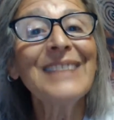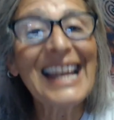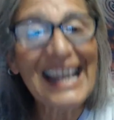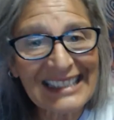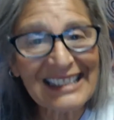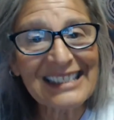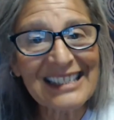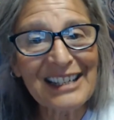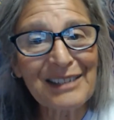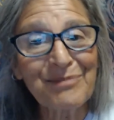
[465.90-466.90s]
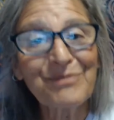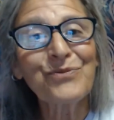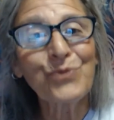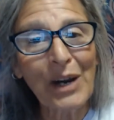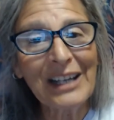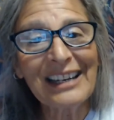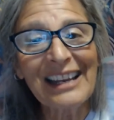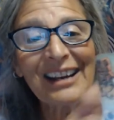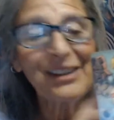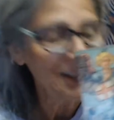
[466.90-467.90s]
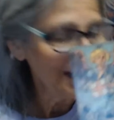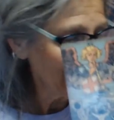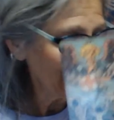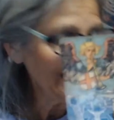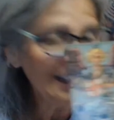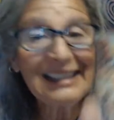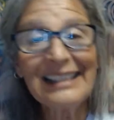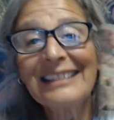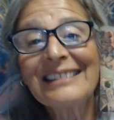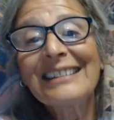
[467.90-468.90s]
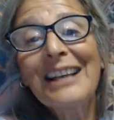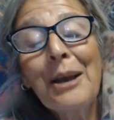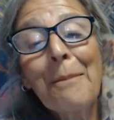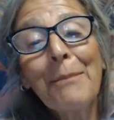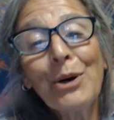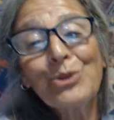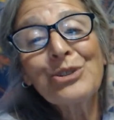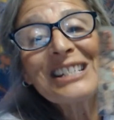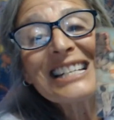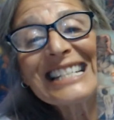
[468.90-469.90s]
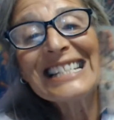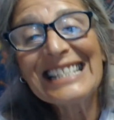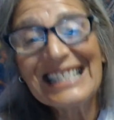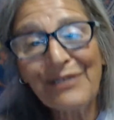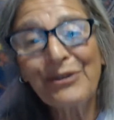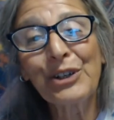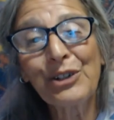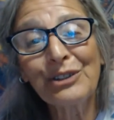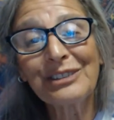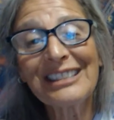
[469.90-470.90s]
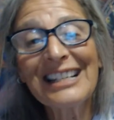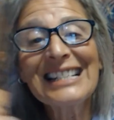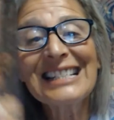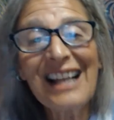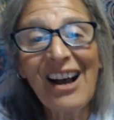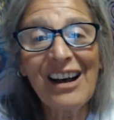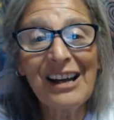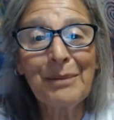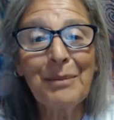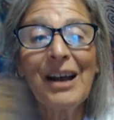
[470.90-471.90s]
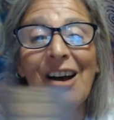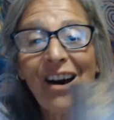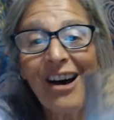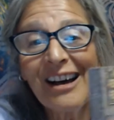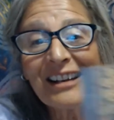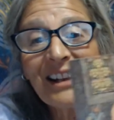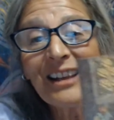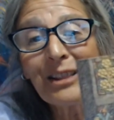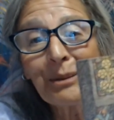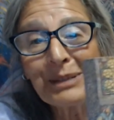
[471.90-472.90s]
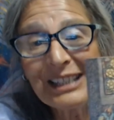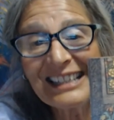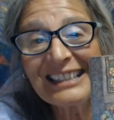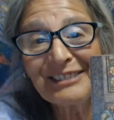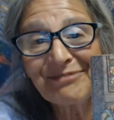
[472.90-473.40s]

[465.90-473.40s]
at this time, right now, in this most difficult time on the planet.